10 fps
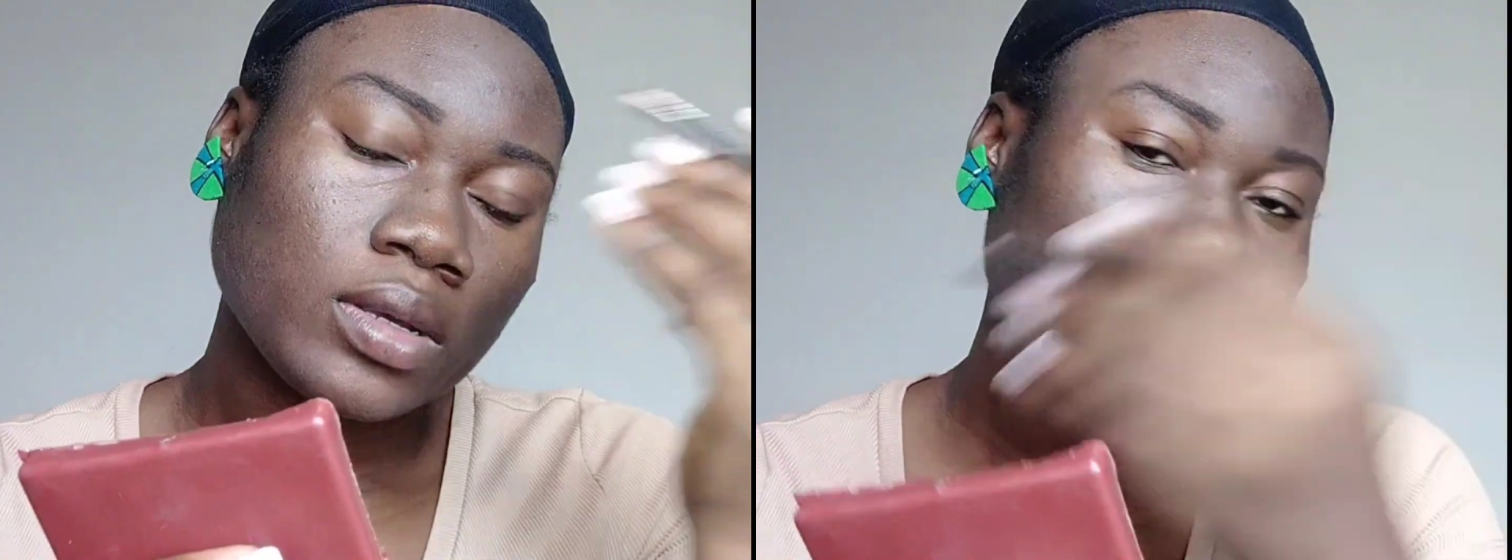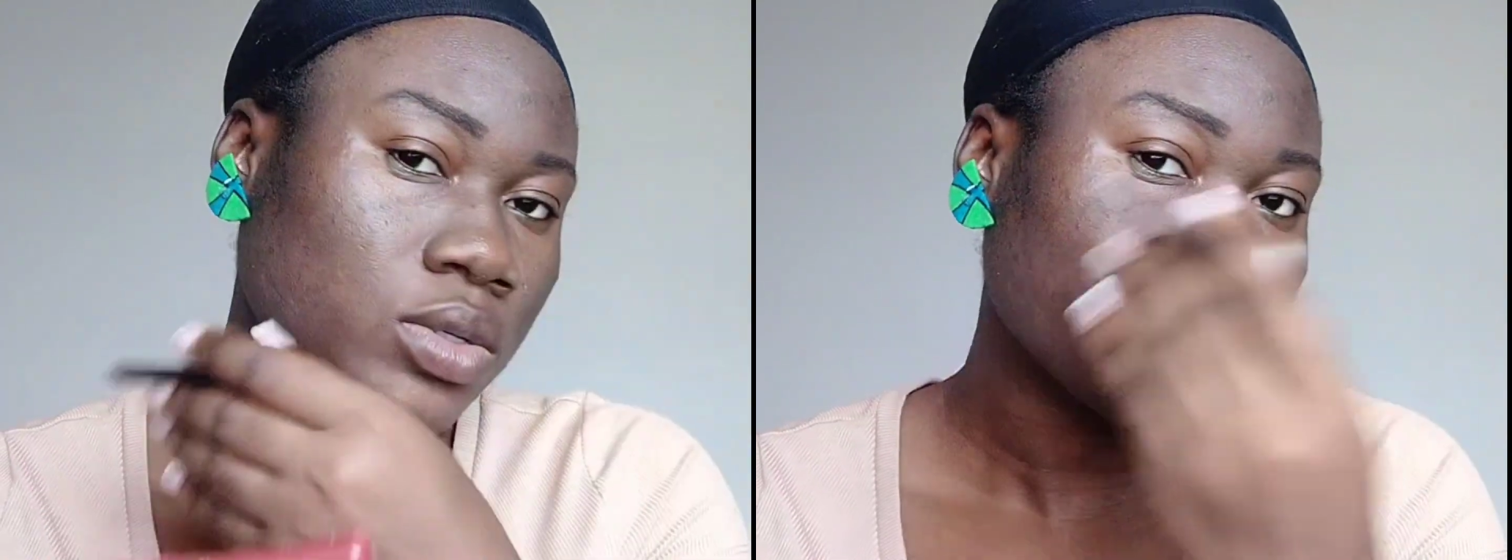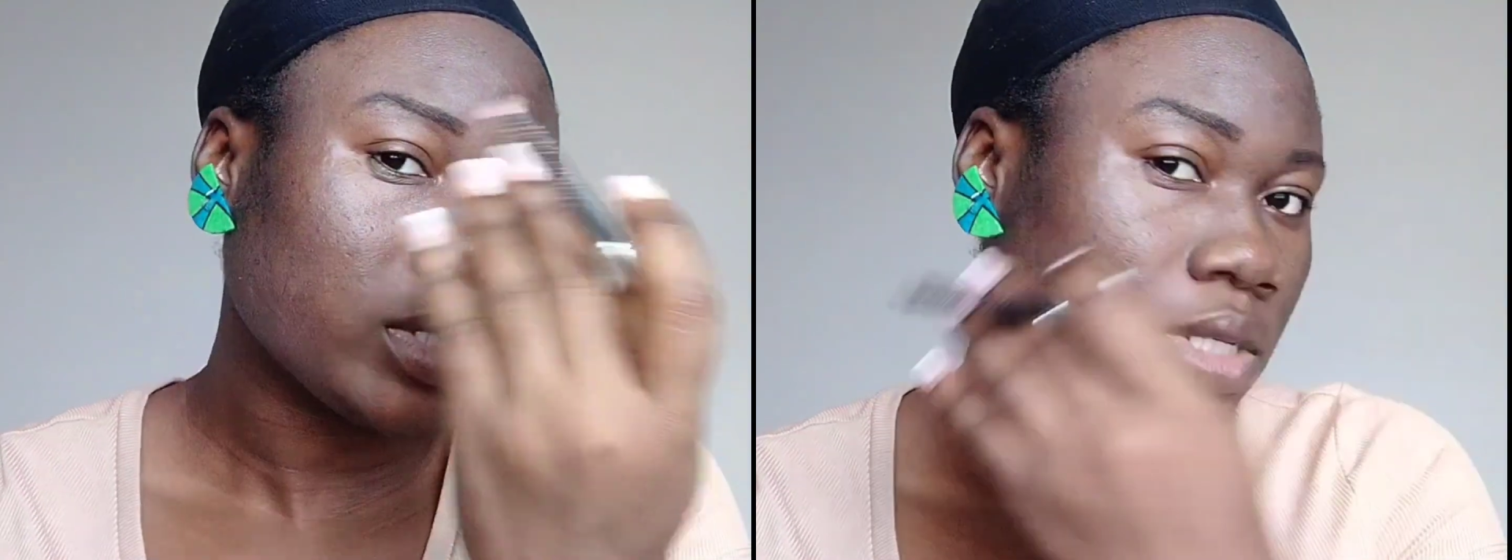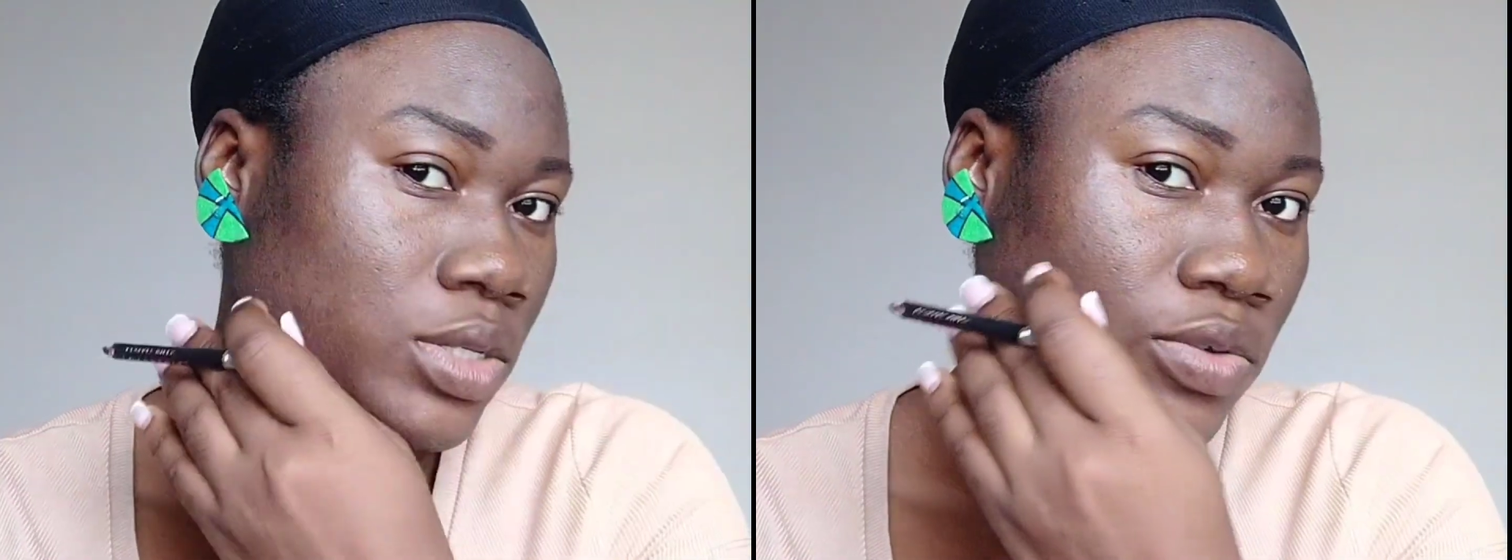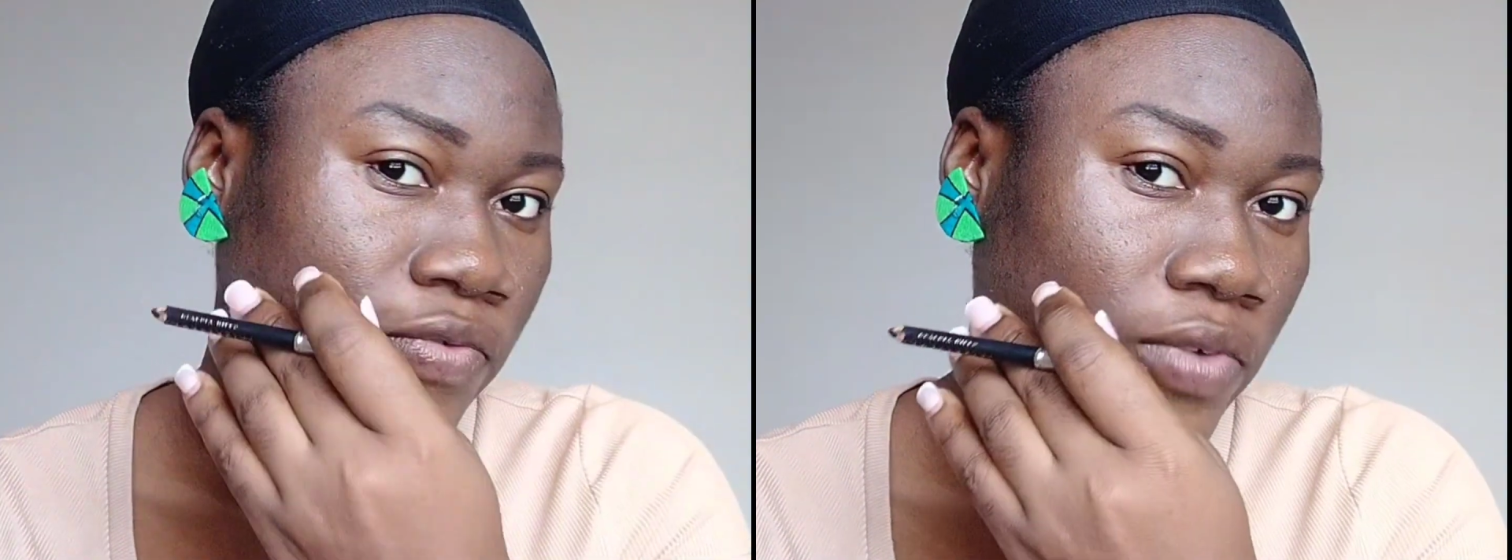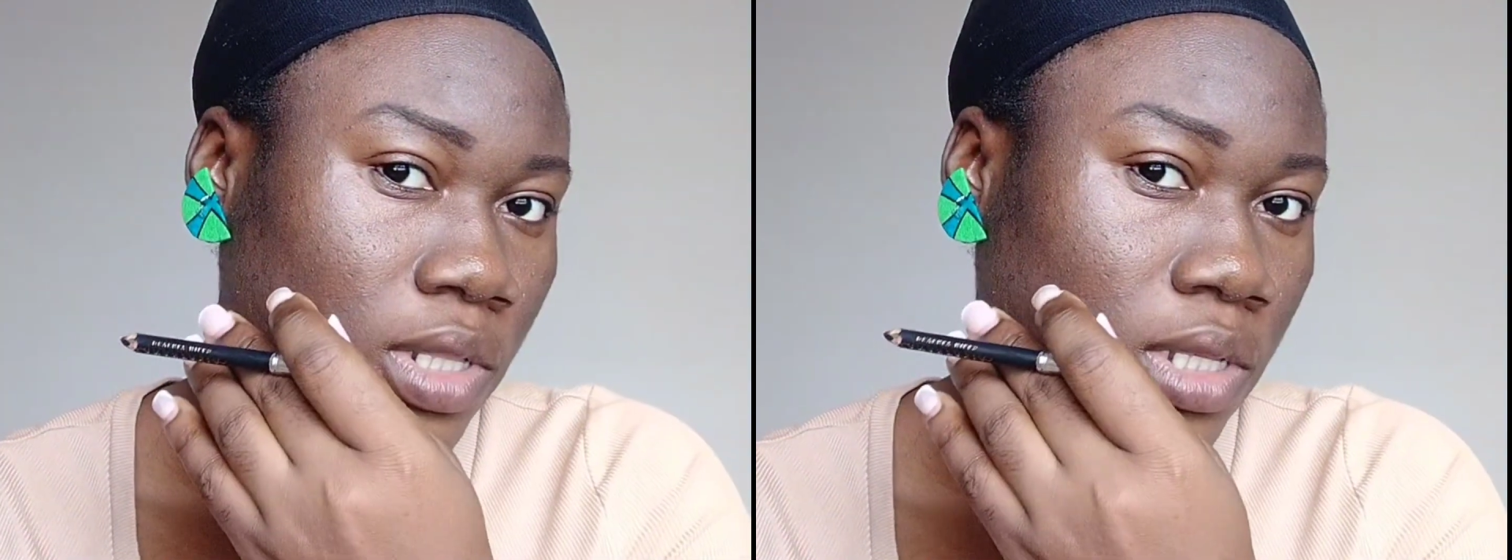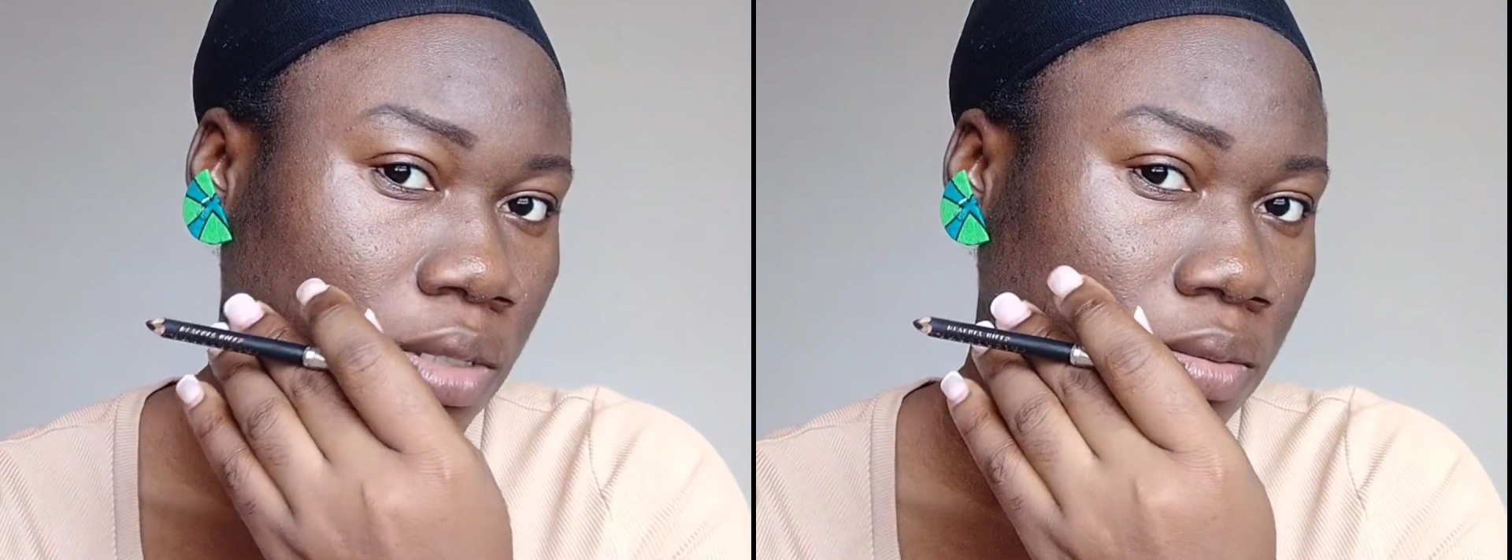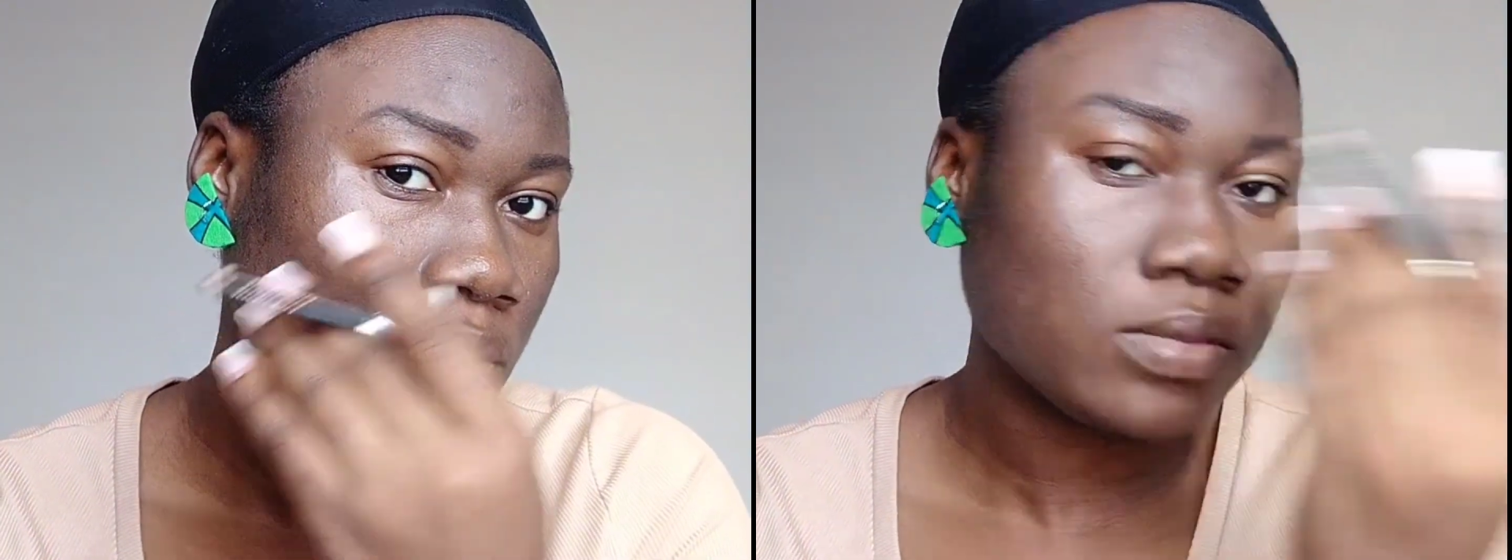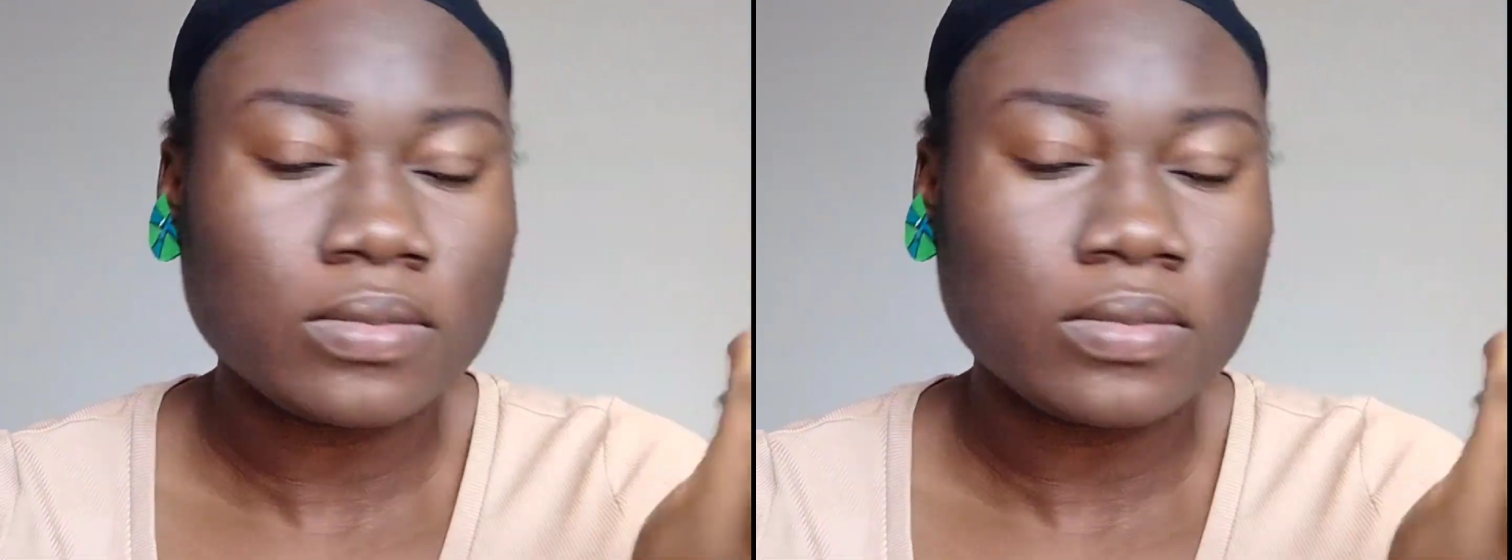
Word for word: So easy to fill in